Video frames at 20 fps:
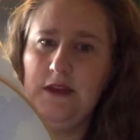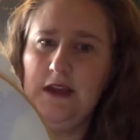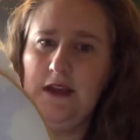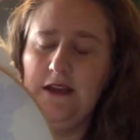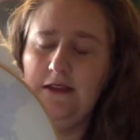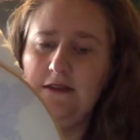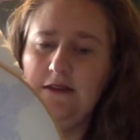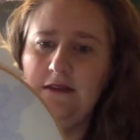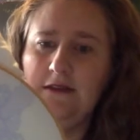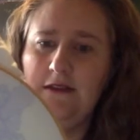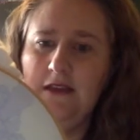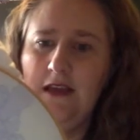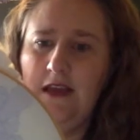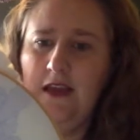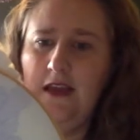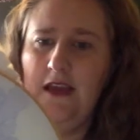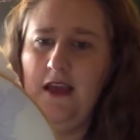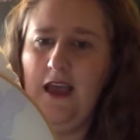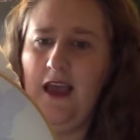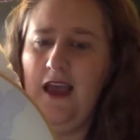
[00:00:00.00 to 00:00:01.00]
It's
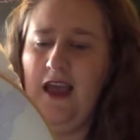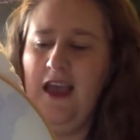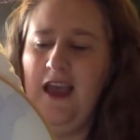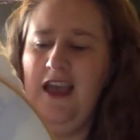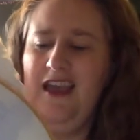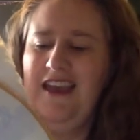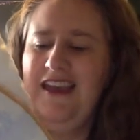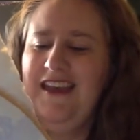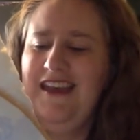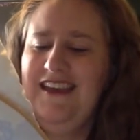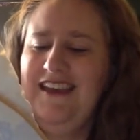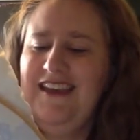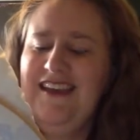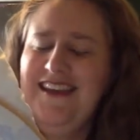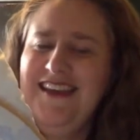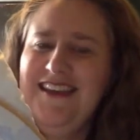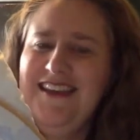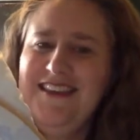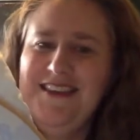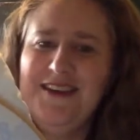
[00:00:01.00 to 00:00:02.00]

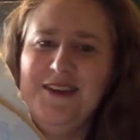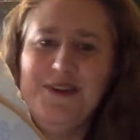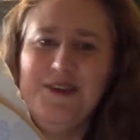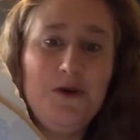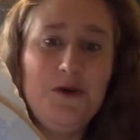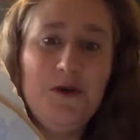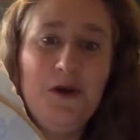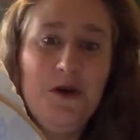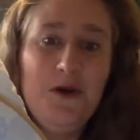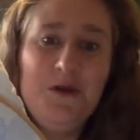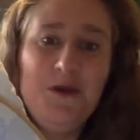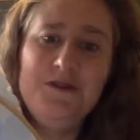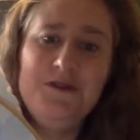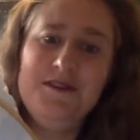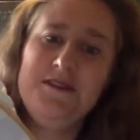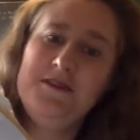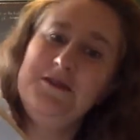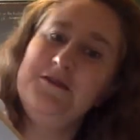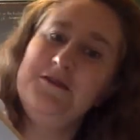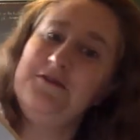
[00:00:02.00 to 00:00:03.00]
there are no
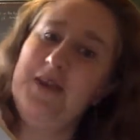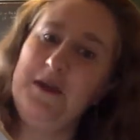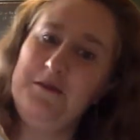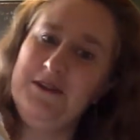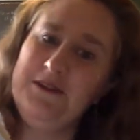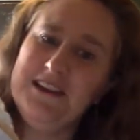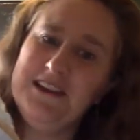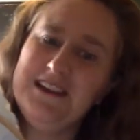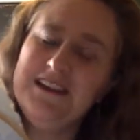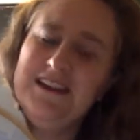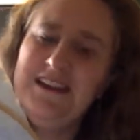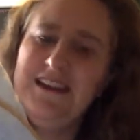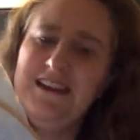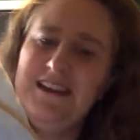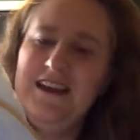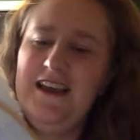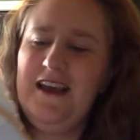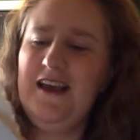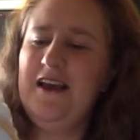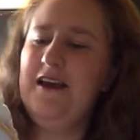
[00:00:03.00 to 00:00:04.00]
holes in this fabric.
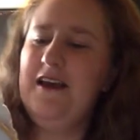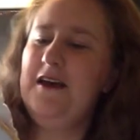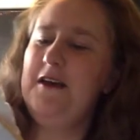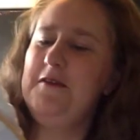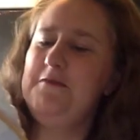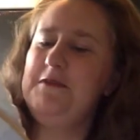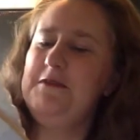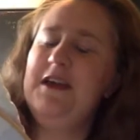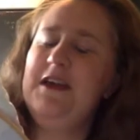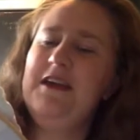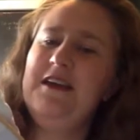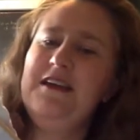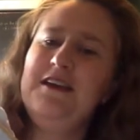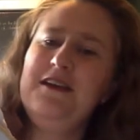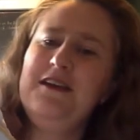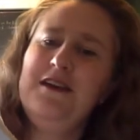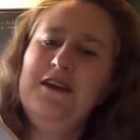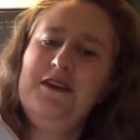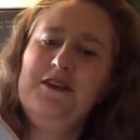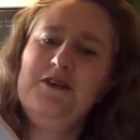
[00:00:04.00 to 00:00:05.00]

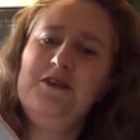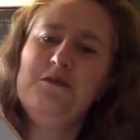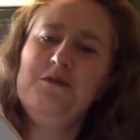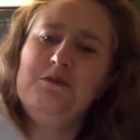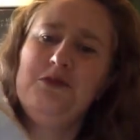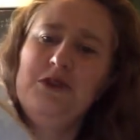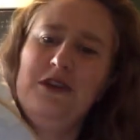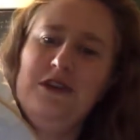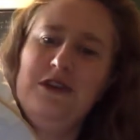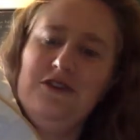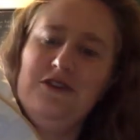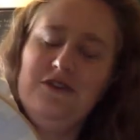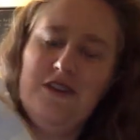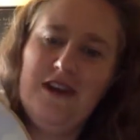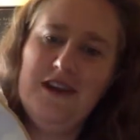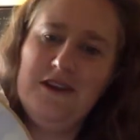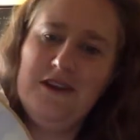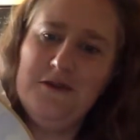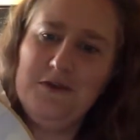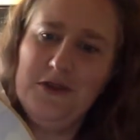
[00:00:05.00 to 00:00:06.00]
You're
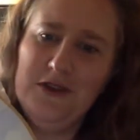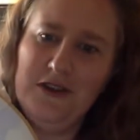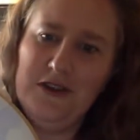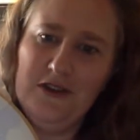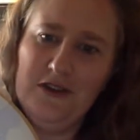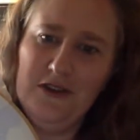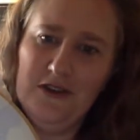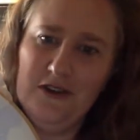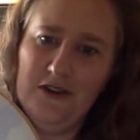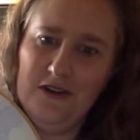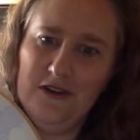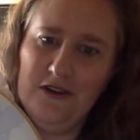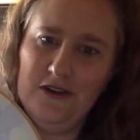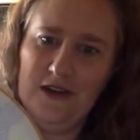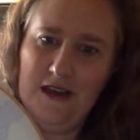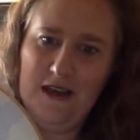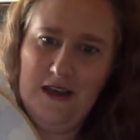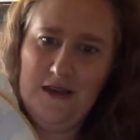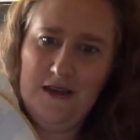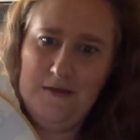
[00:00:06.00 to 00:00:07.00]
trying to put your
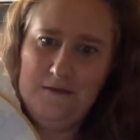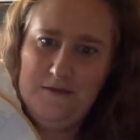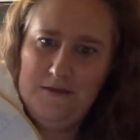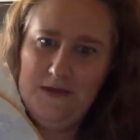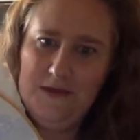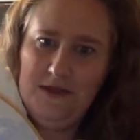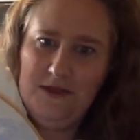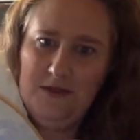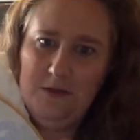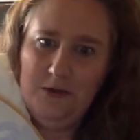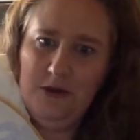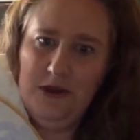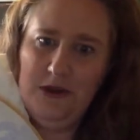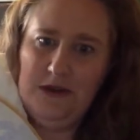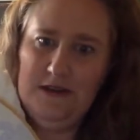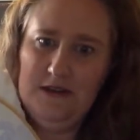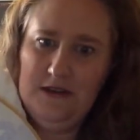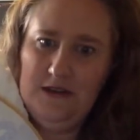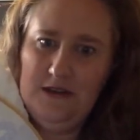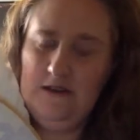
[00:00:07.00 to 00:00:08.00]
it's
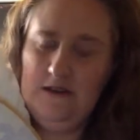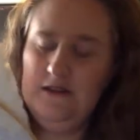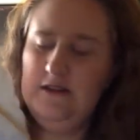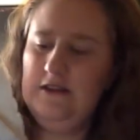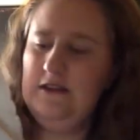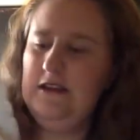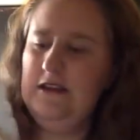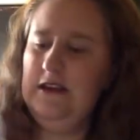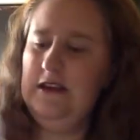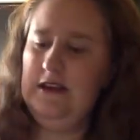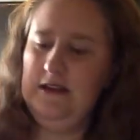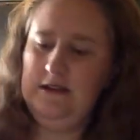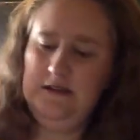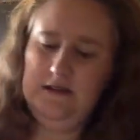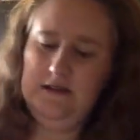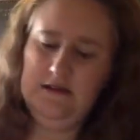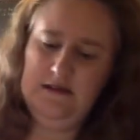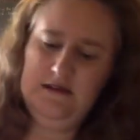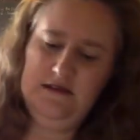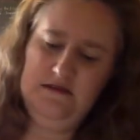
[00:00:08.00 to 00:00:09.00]
printed and
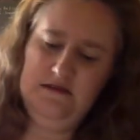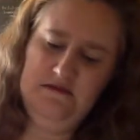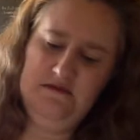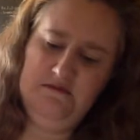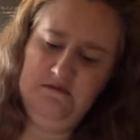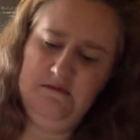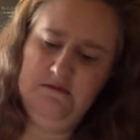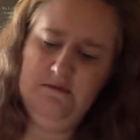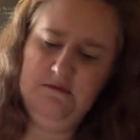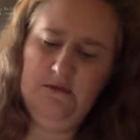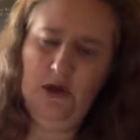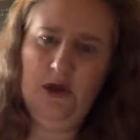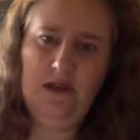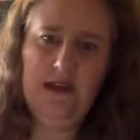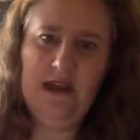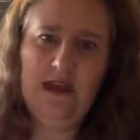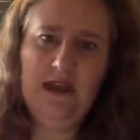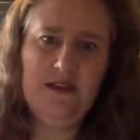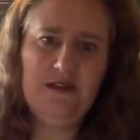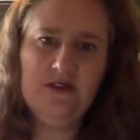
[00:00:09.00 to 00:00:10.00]
it's
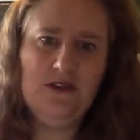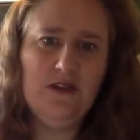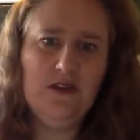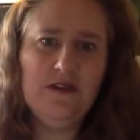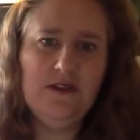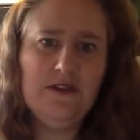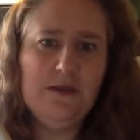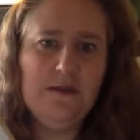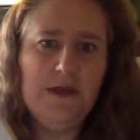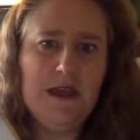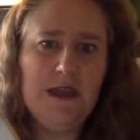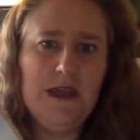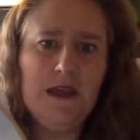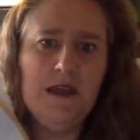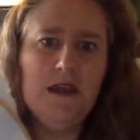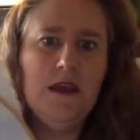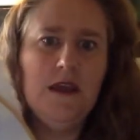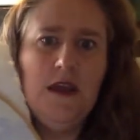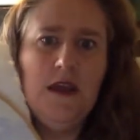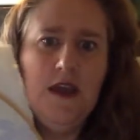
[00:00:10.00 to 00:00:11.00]
polyester or
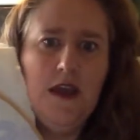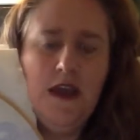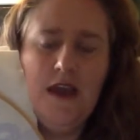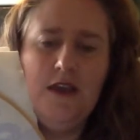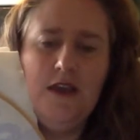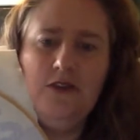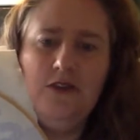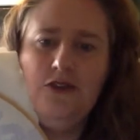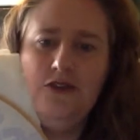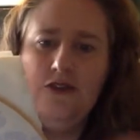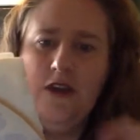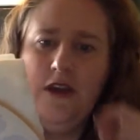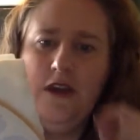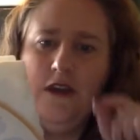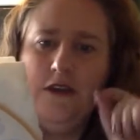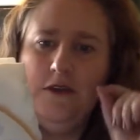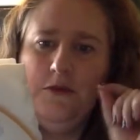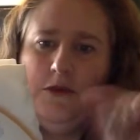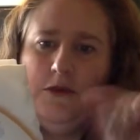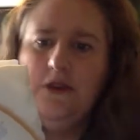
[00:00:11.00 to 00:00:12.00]
something, and you're
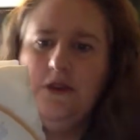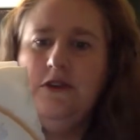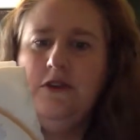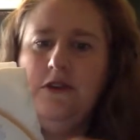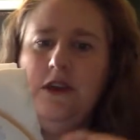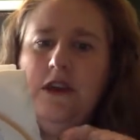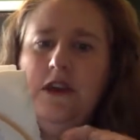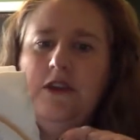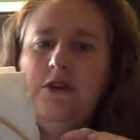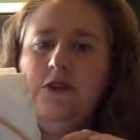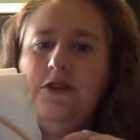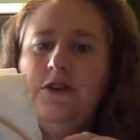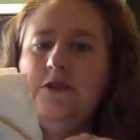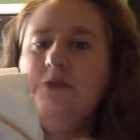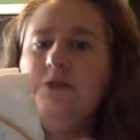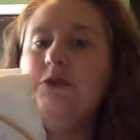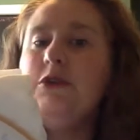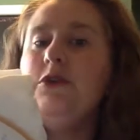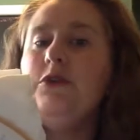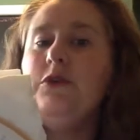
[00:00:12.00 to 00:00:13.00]
trying to put your needle
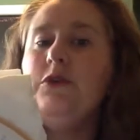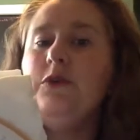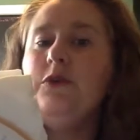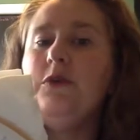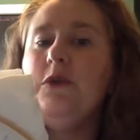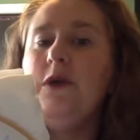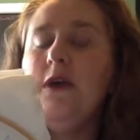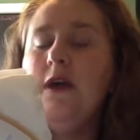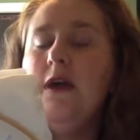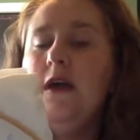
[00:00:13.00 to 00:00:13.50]
through